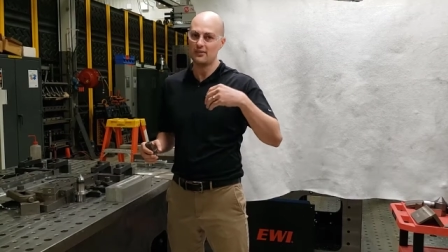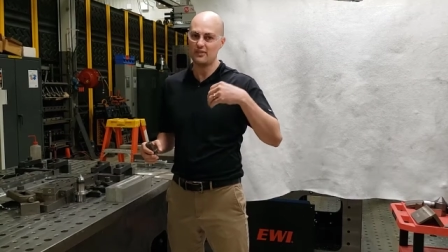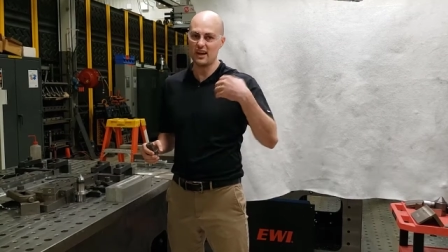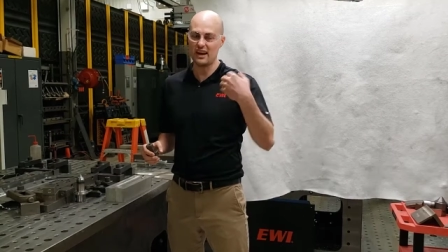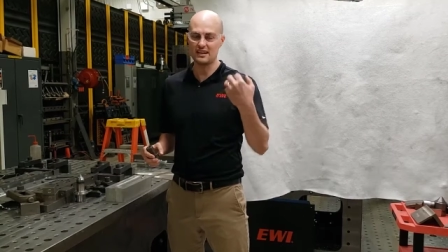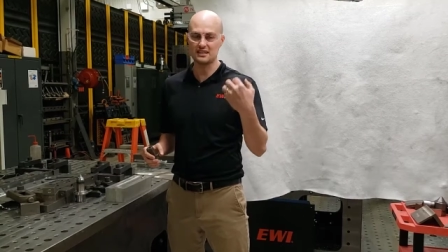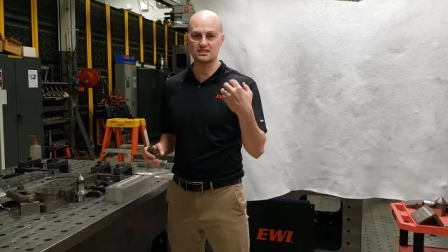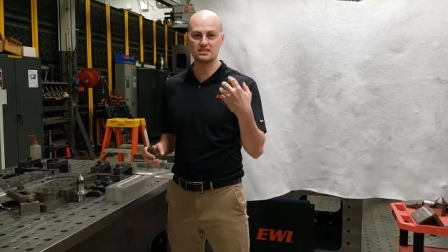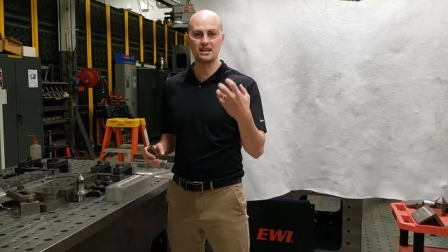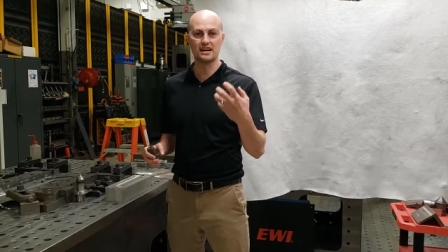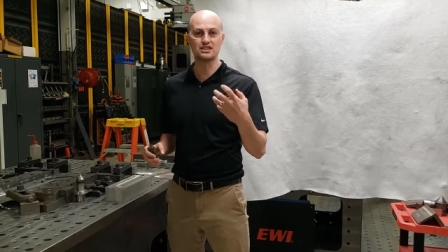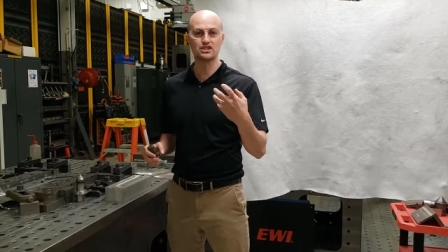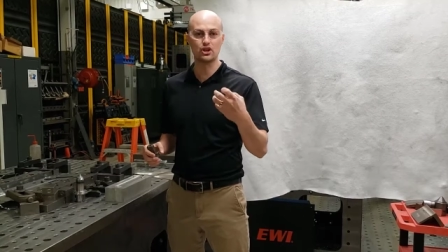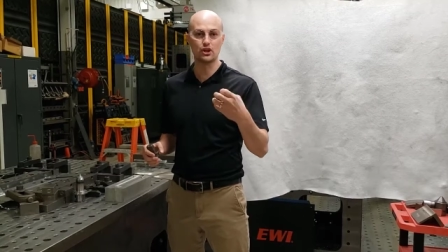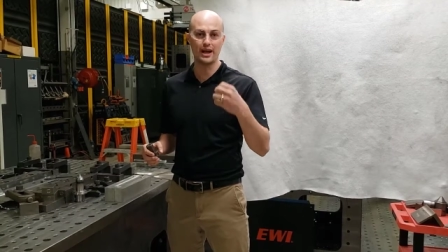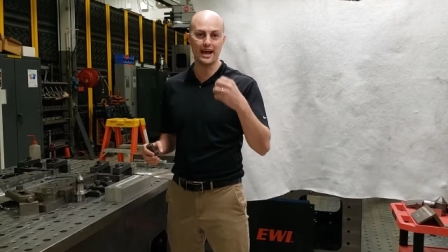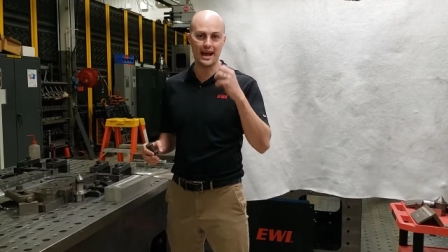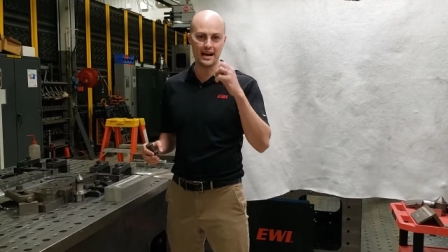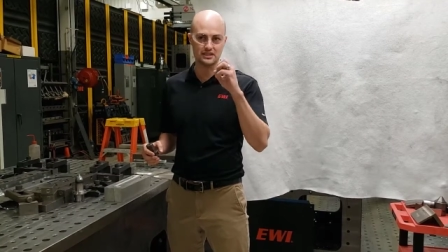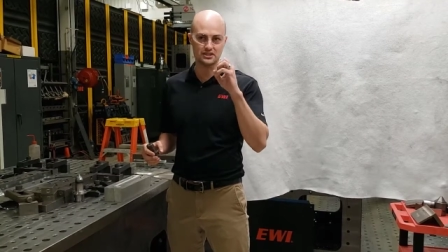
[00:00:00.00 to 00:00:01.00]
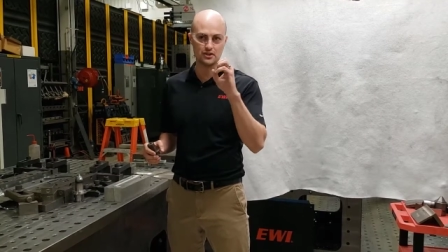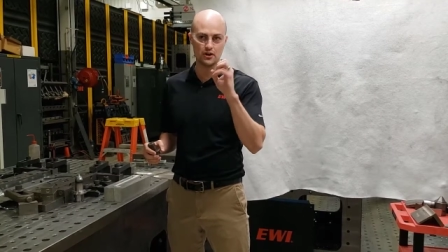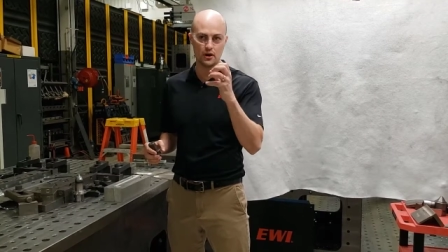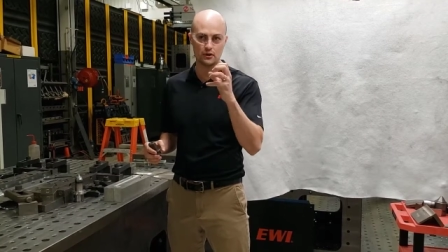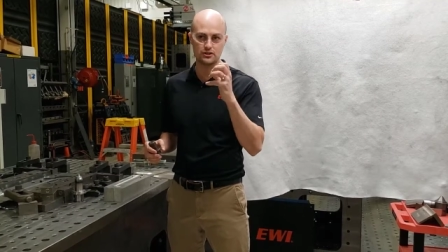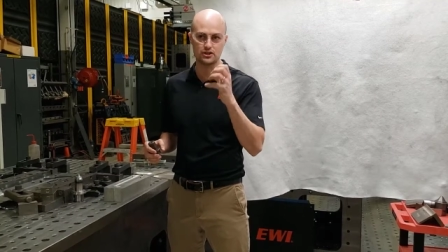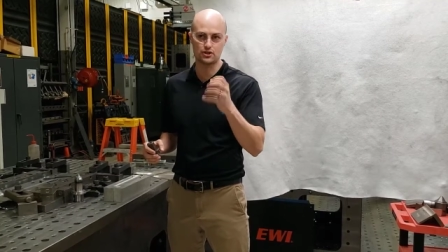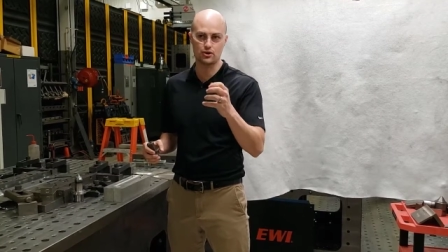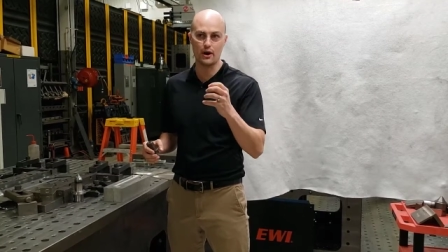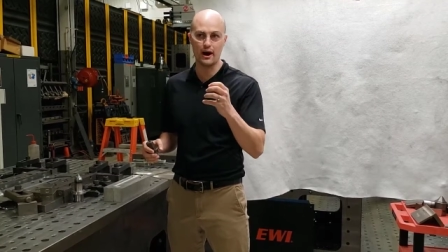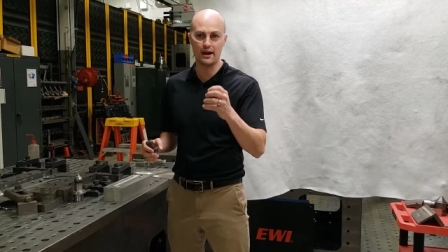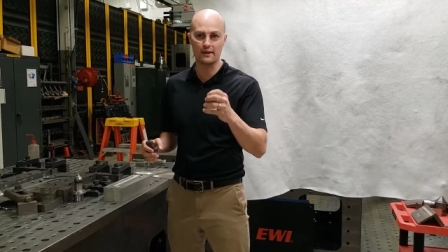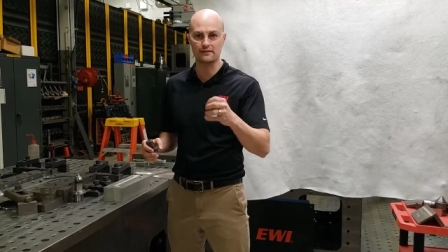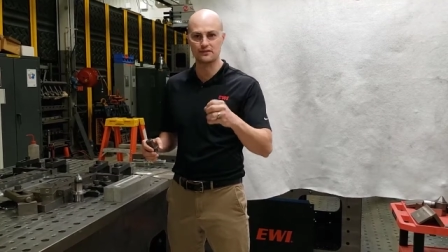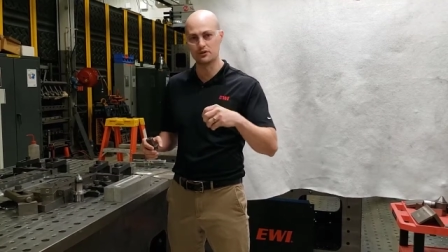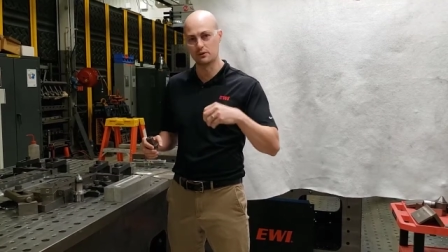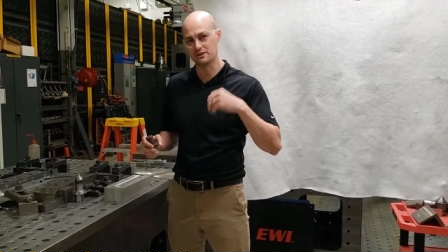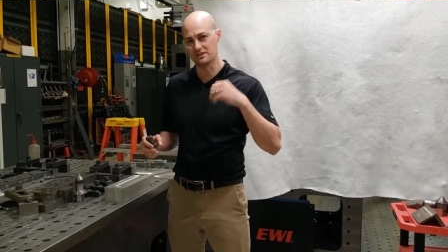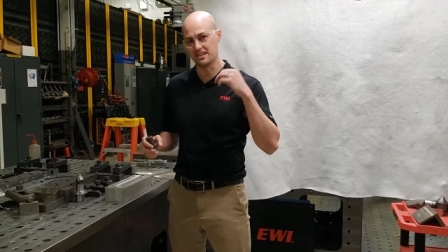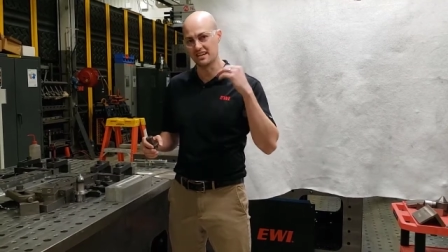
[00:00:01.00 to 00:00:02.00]
that it essentially has no
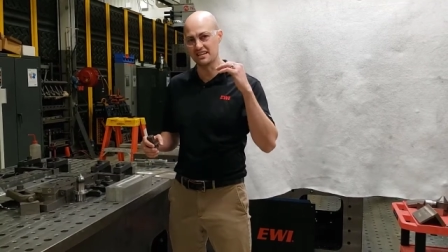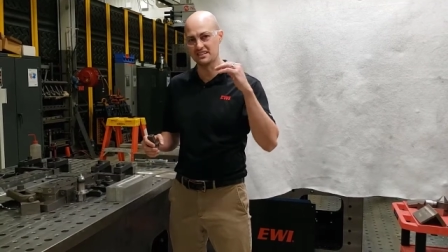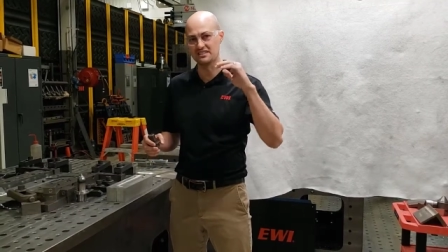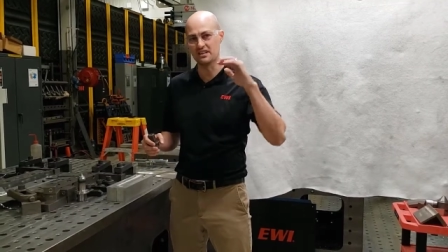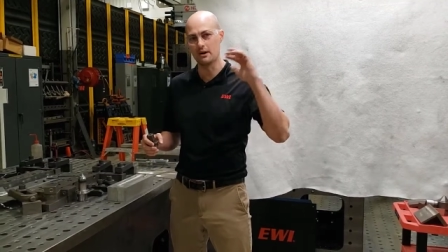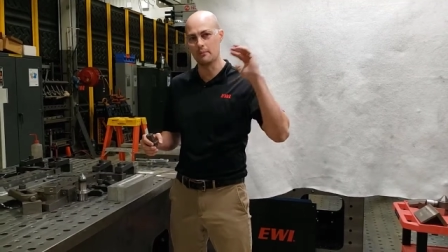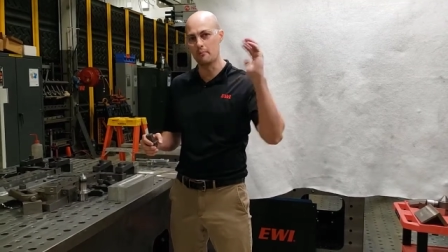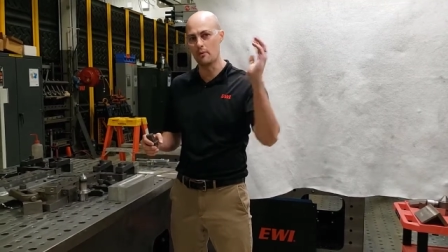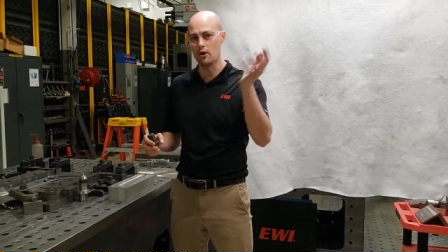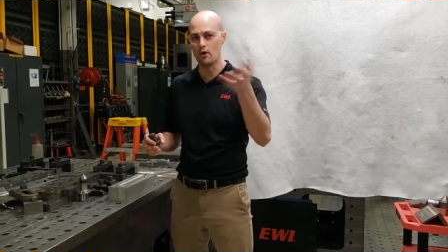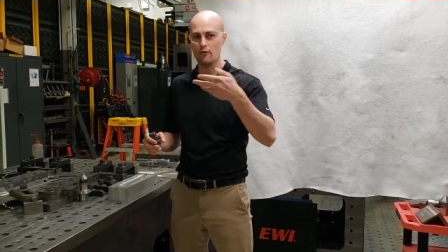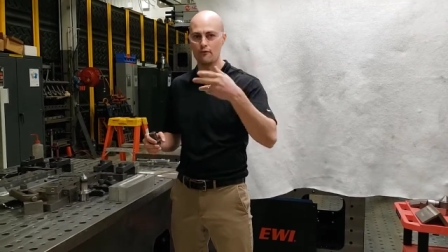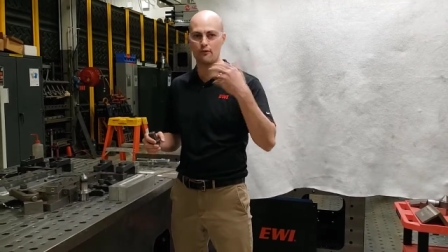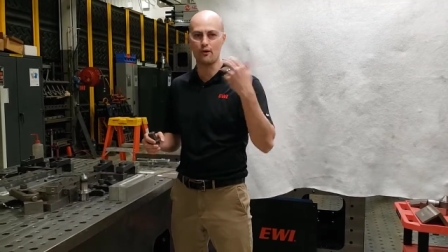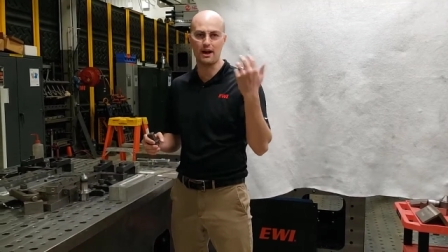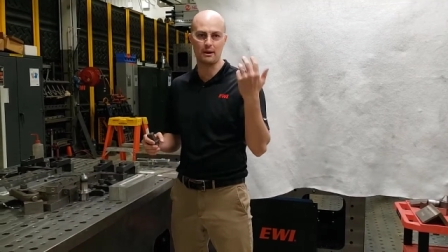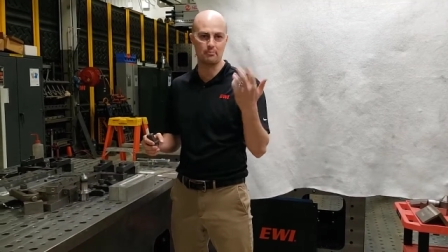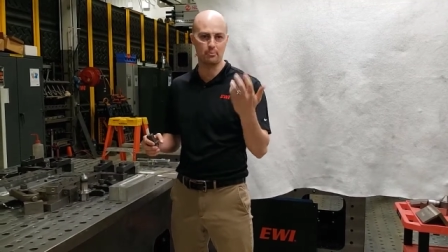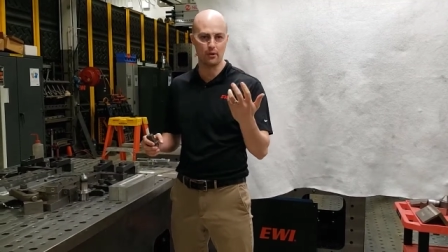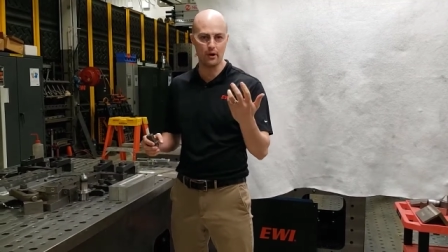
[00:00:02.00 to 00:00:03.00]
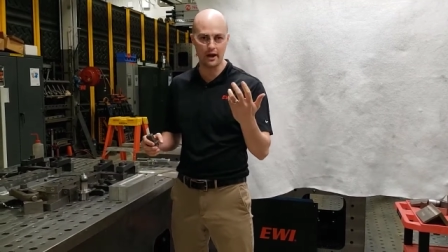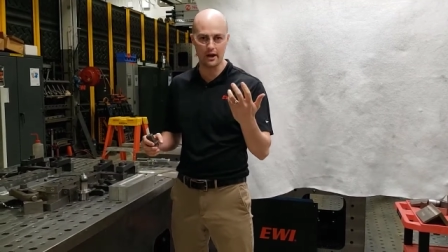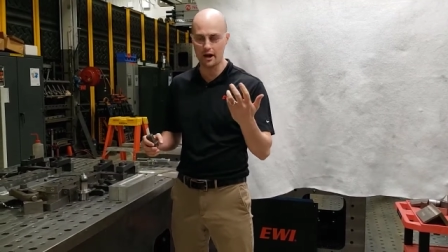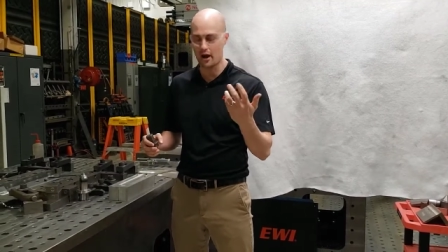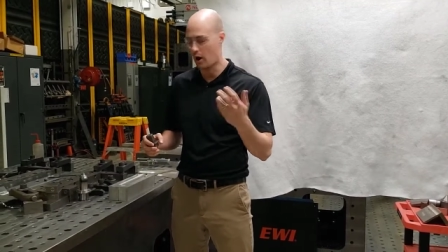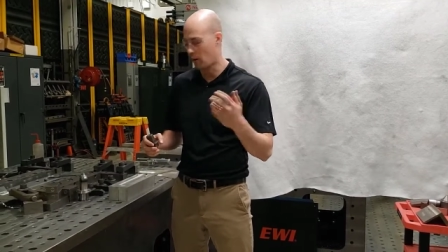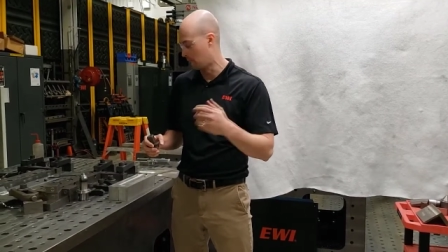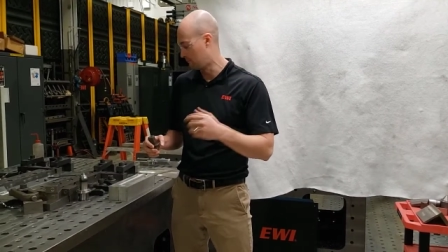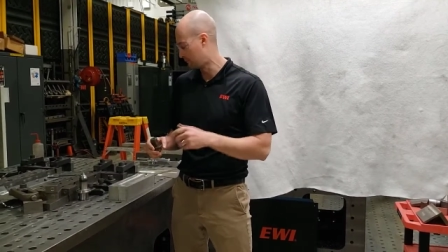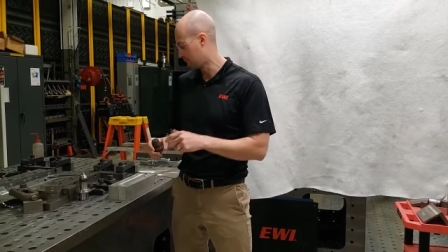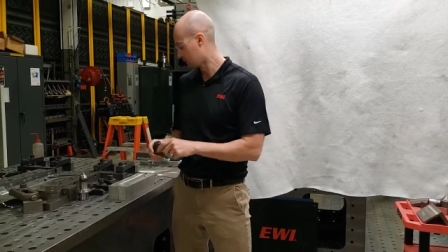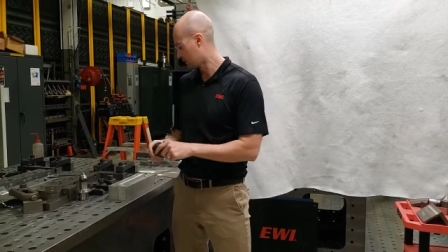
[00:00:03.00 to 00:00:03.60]
strength, so it's easy to move like Play-Doh.